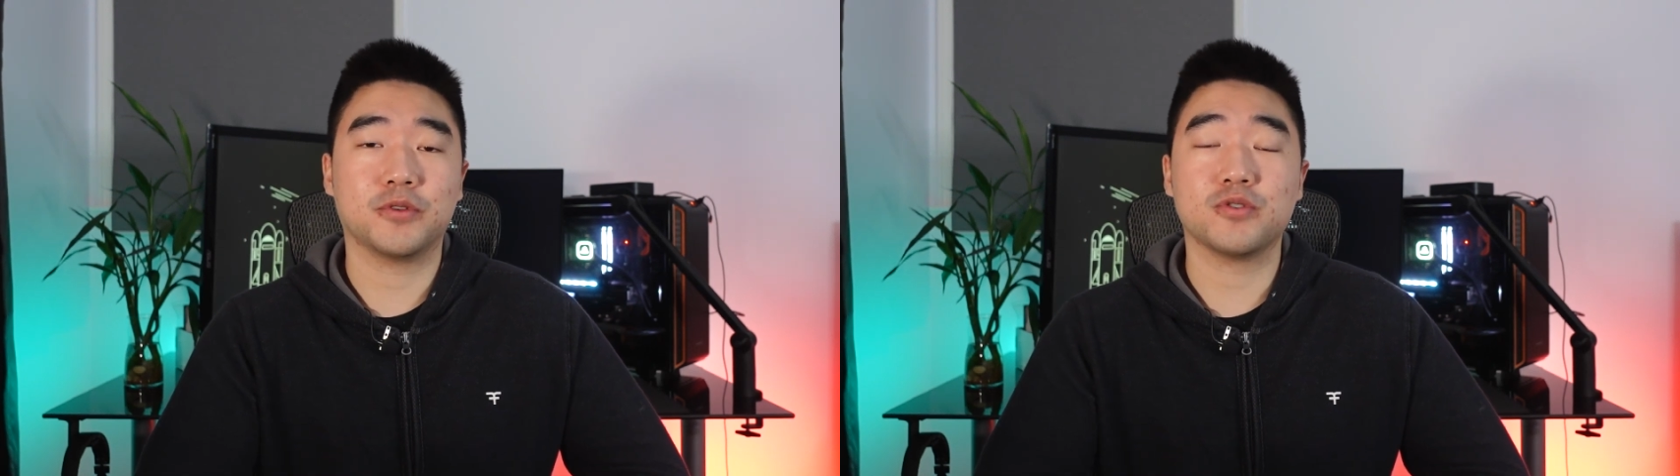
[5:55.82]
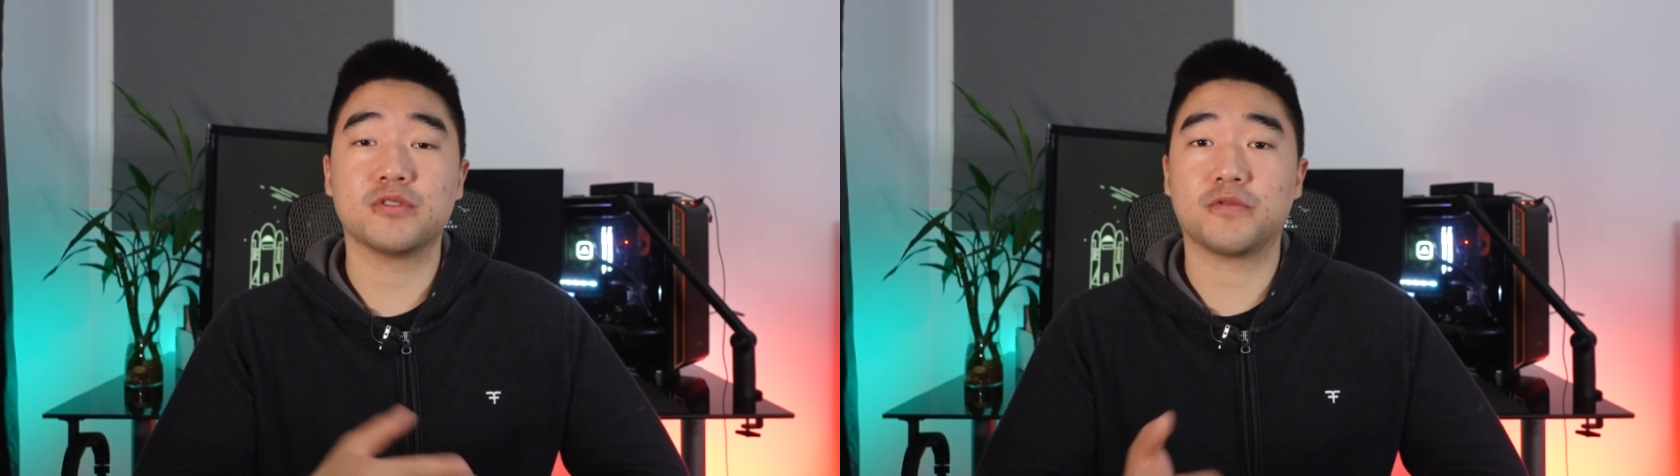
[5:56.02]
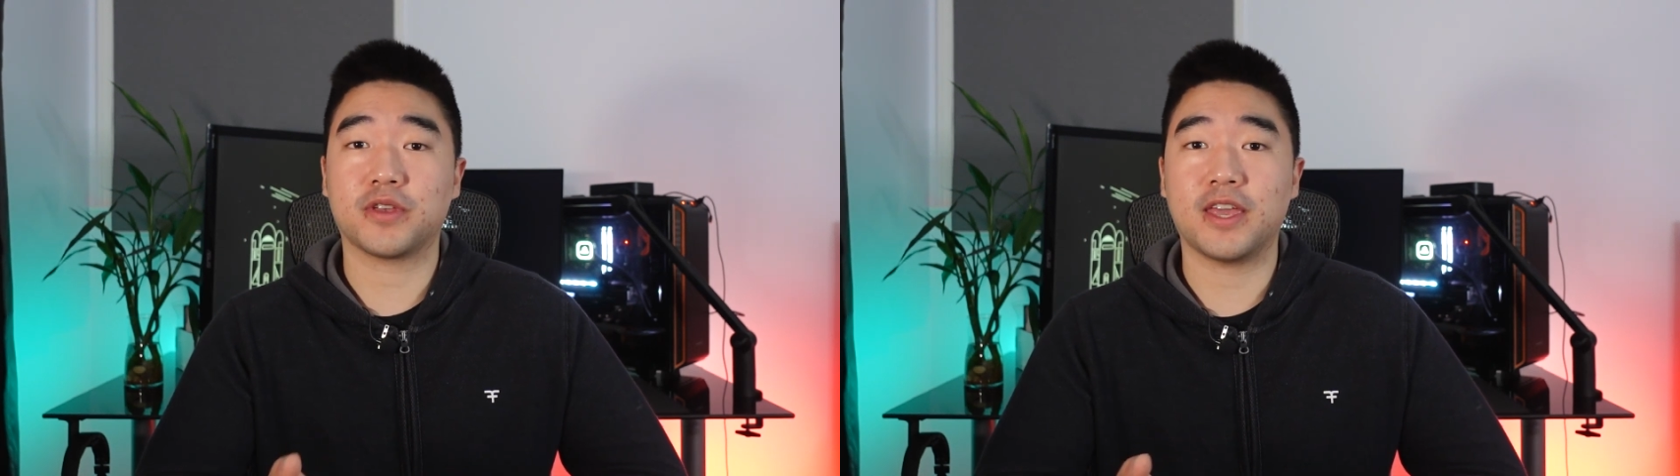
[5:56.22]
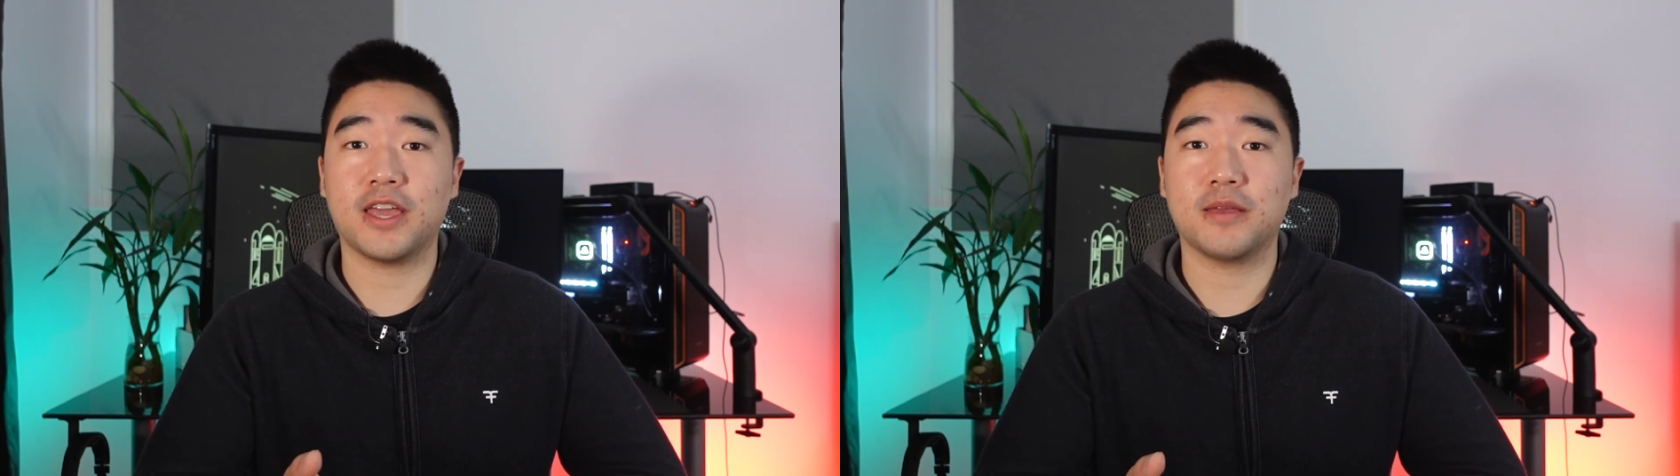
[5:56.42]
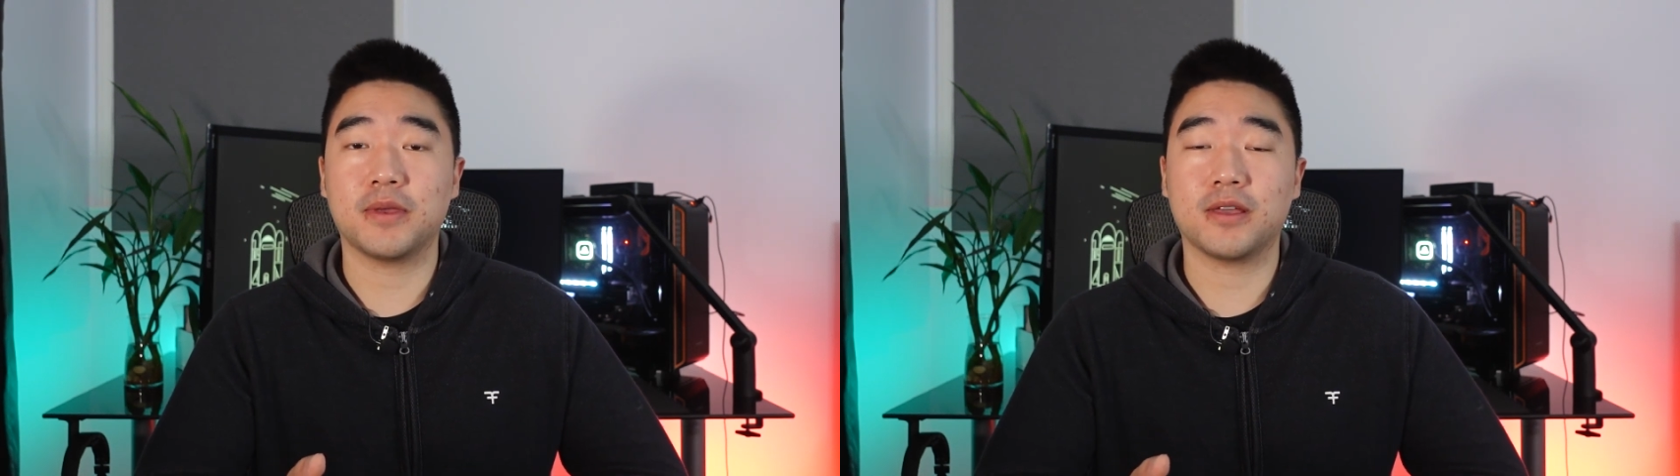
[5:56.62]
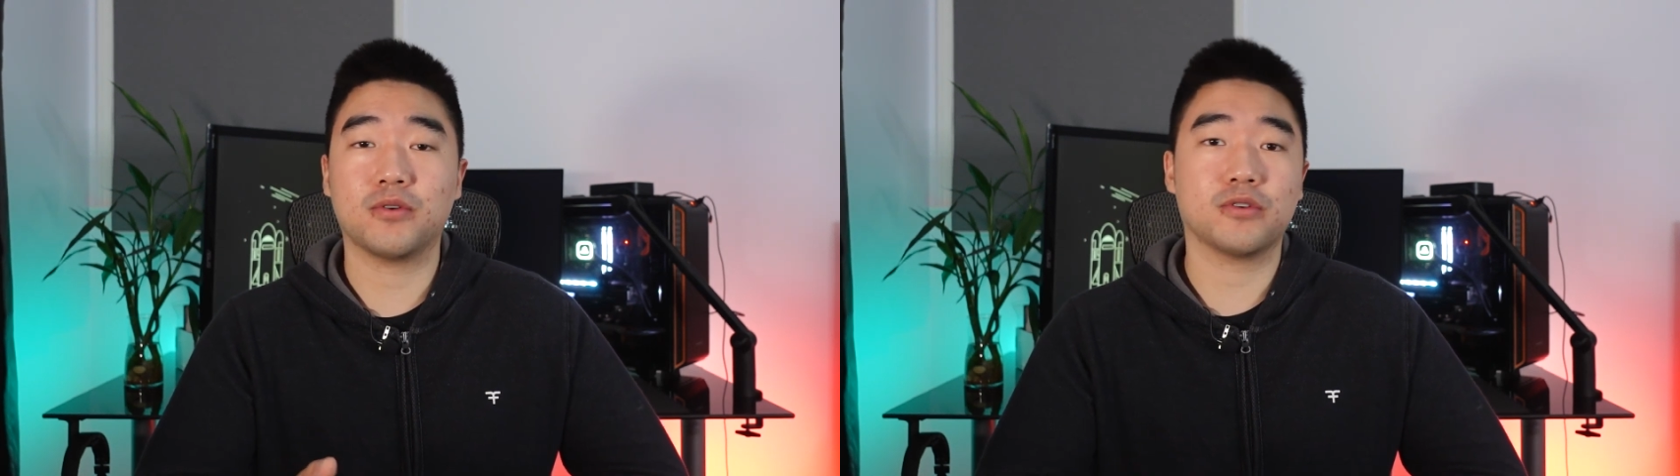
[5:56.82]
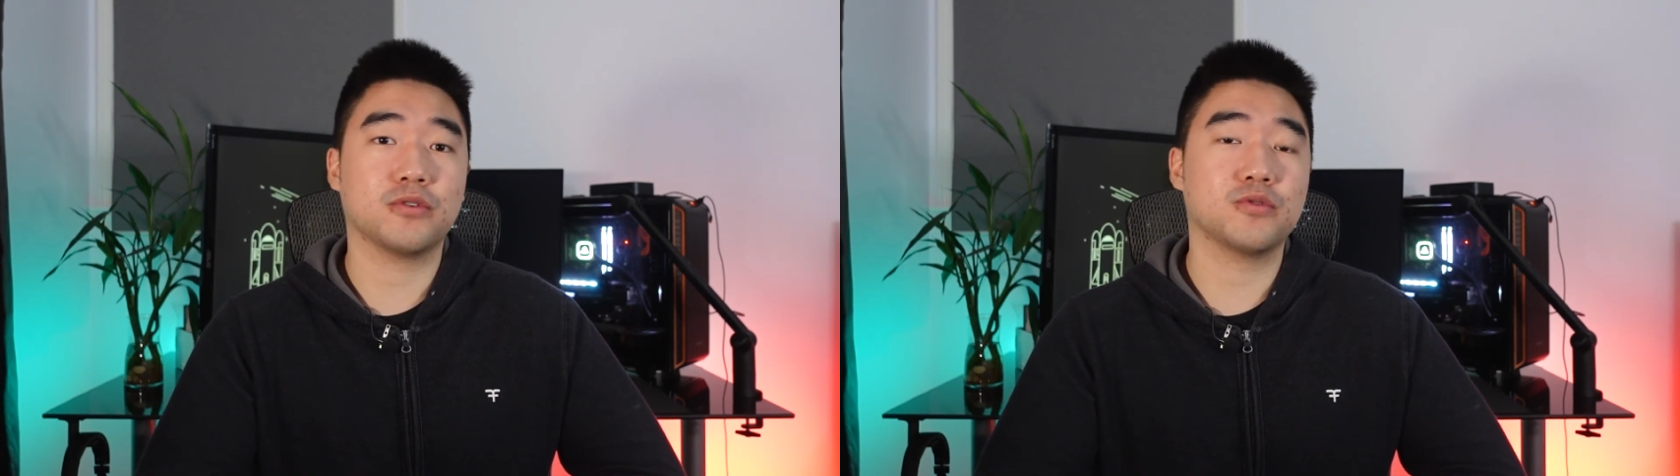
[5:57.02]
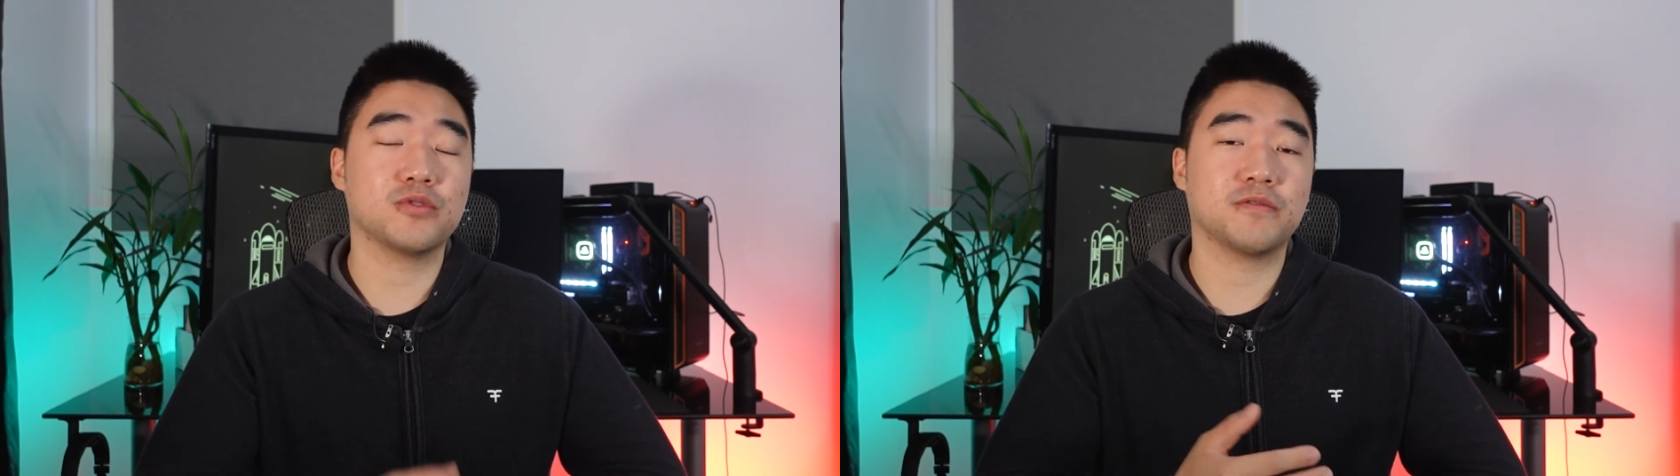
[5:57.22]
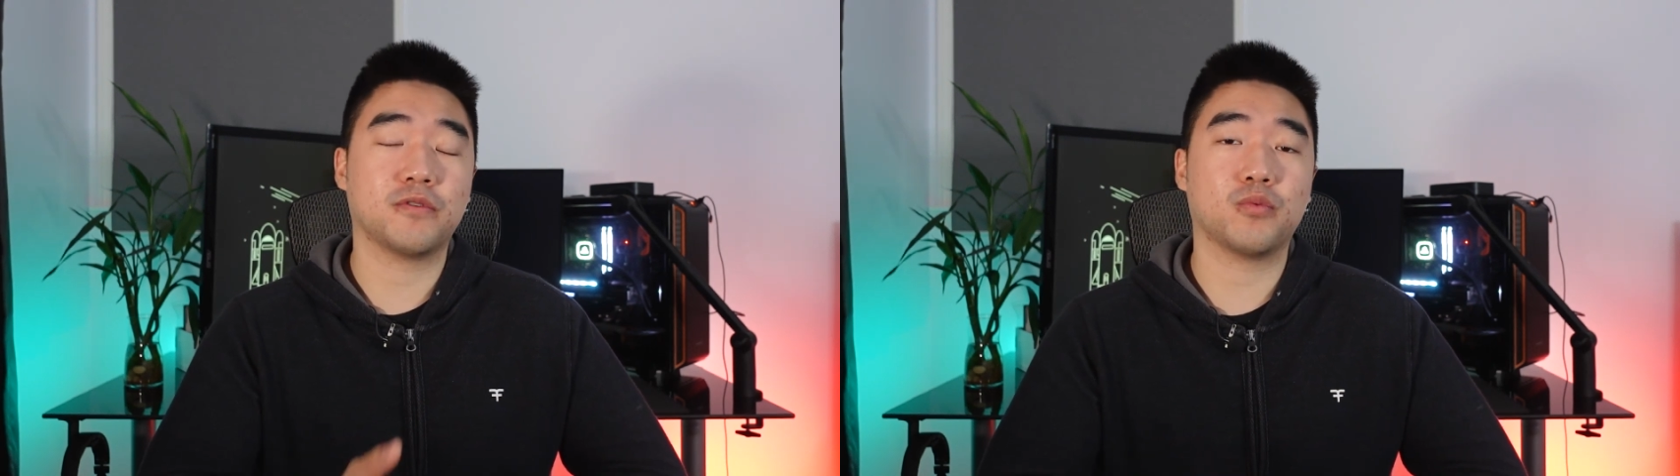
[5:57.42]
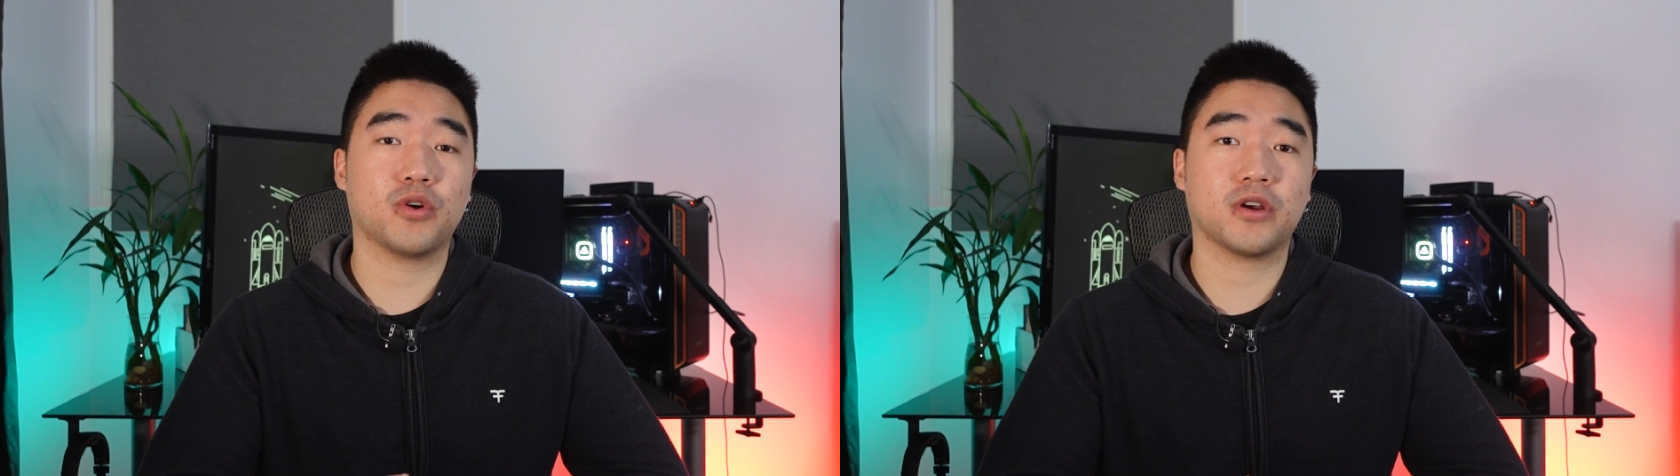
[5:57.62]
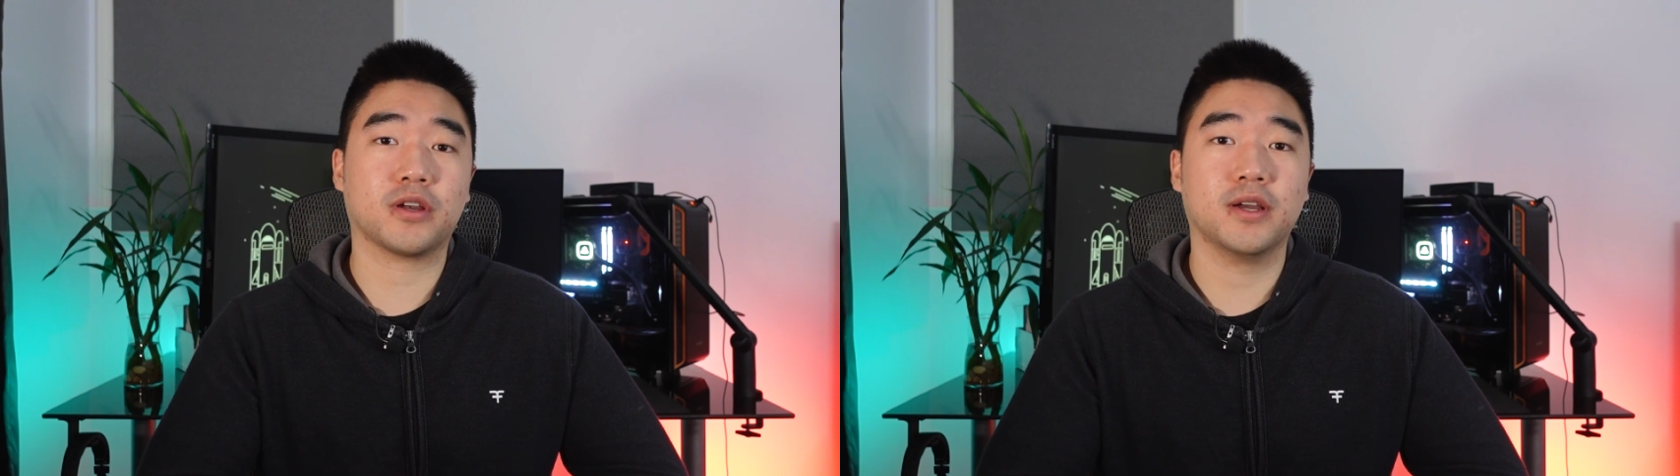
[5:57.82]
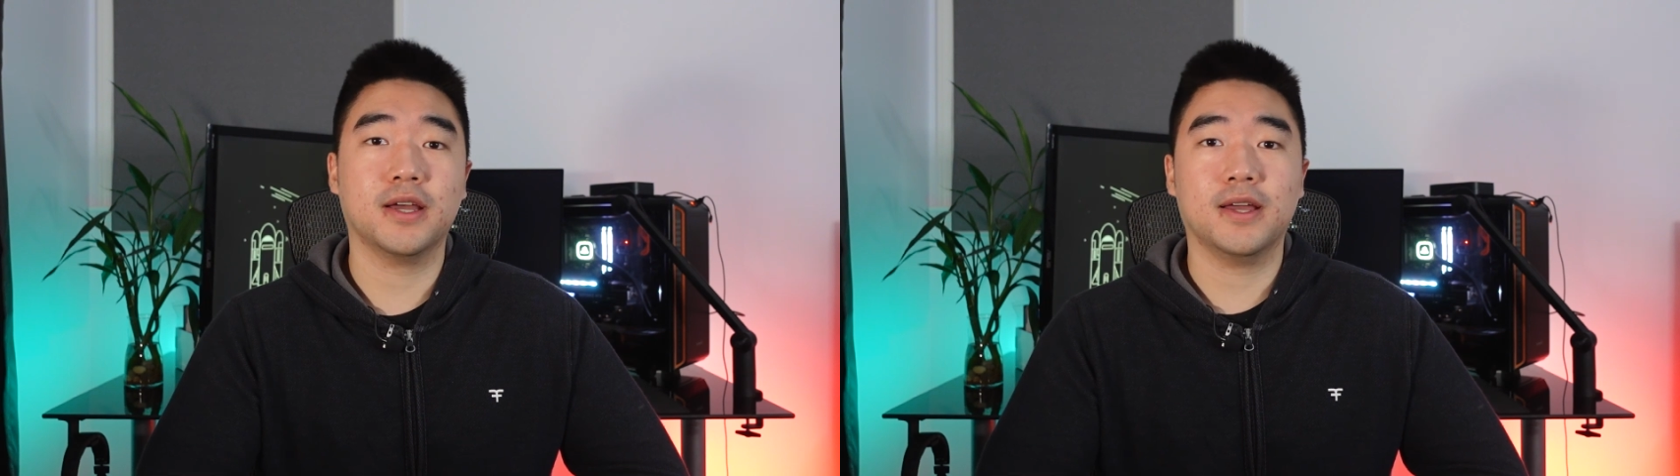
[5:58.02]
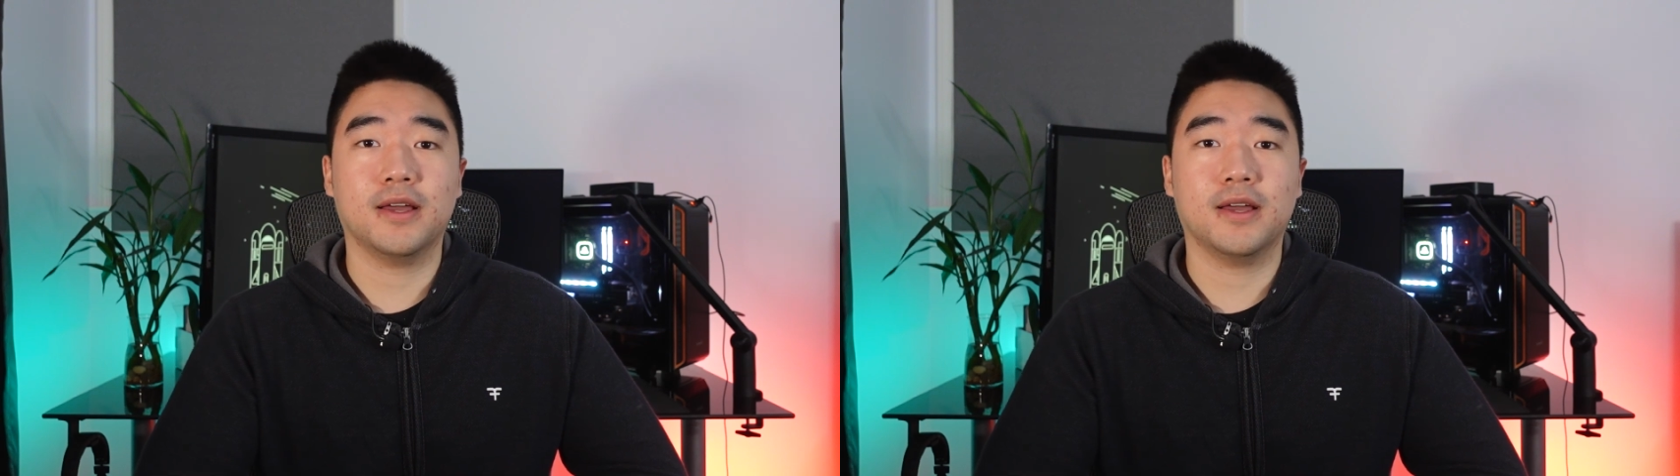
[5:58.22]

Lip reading: Do you use it for gaming, or do you use it for work?